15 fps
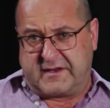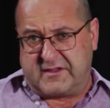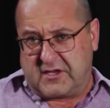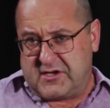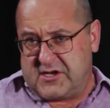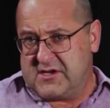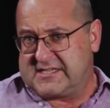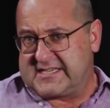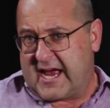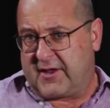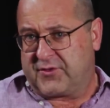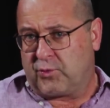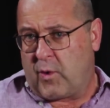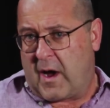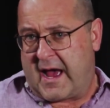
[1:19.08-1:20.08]
But the New
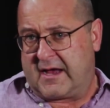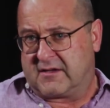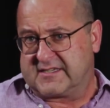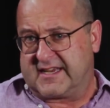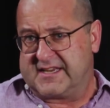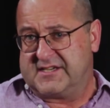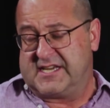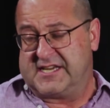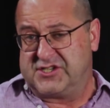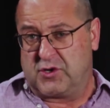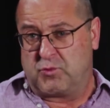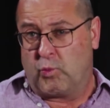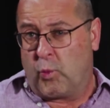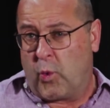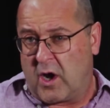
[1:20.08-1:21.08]
South Wales
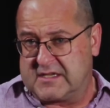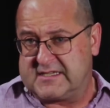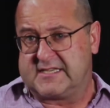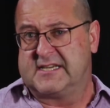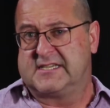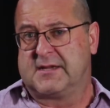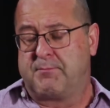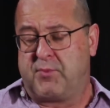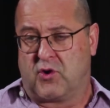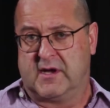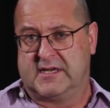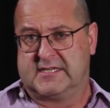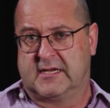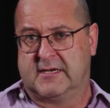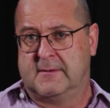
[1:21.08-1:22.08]
contingent was
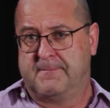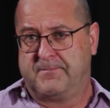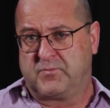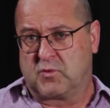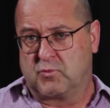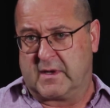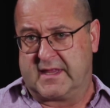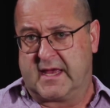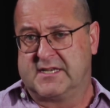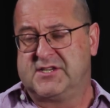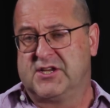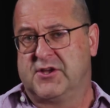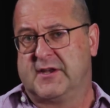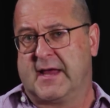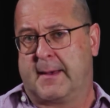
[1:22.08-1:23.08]
disappointed when they
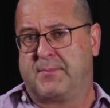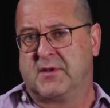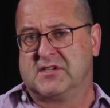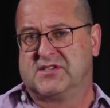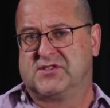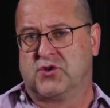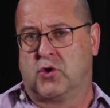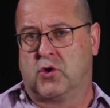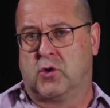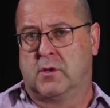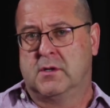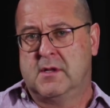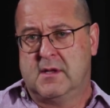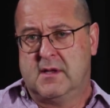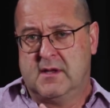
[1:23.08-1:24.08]
turned up and
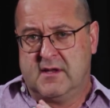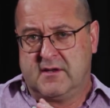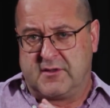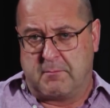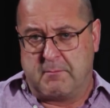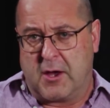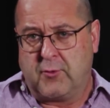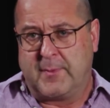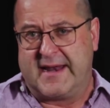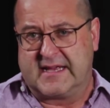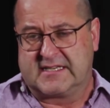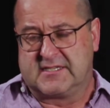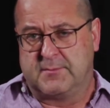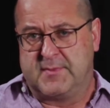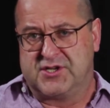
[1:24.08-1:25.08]
saw the
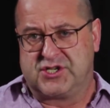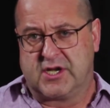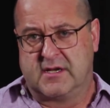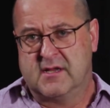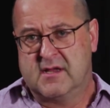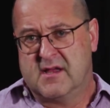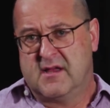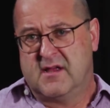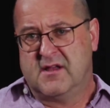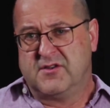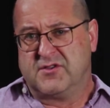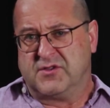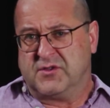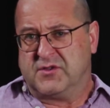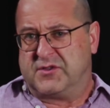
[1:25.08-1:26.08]
Melbourne exhibition
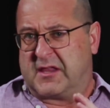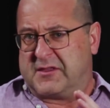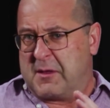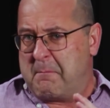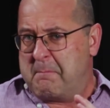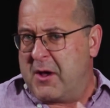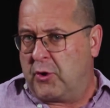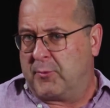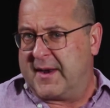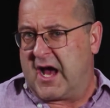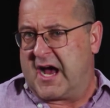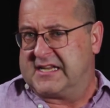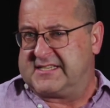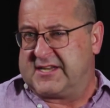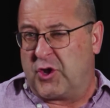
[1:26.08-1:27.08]
that the
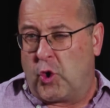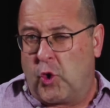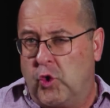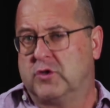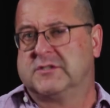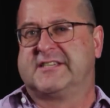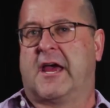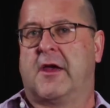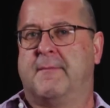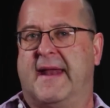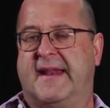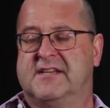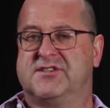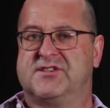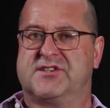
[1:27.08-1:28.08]
Melbourneites had also
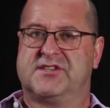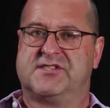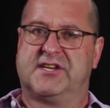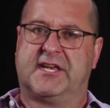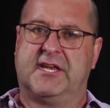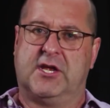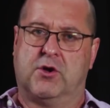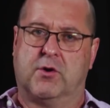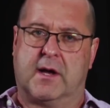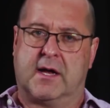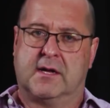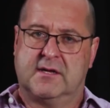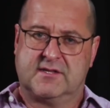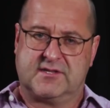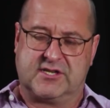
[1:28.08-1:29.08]
managed to
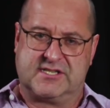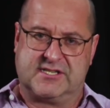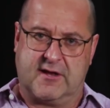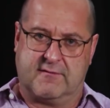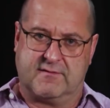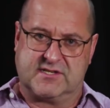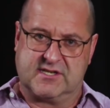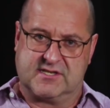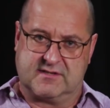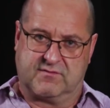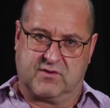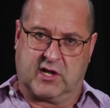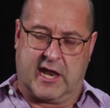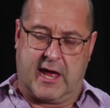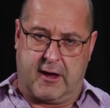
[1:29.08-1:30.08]
secure the services
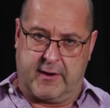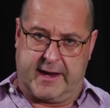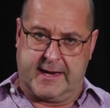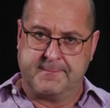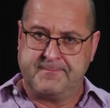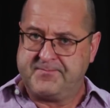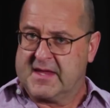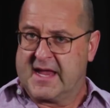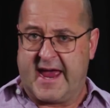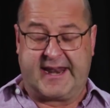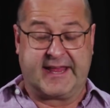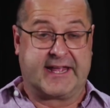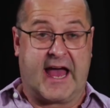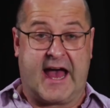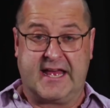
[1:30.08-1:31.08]
of Chloe.
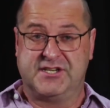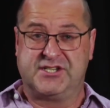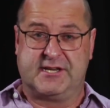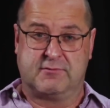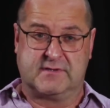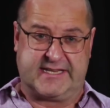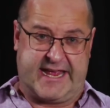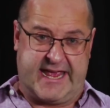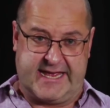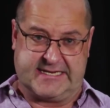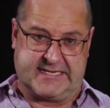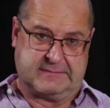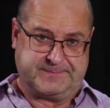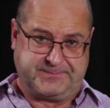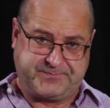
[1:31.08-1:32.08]
And again, she was a
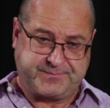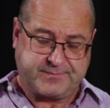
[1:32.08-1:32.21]
hit.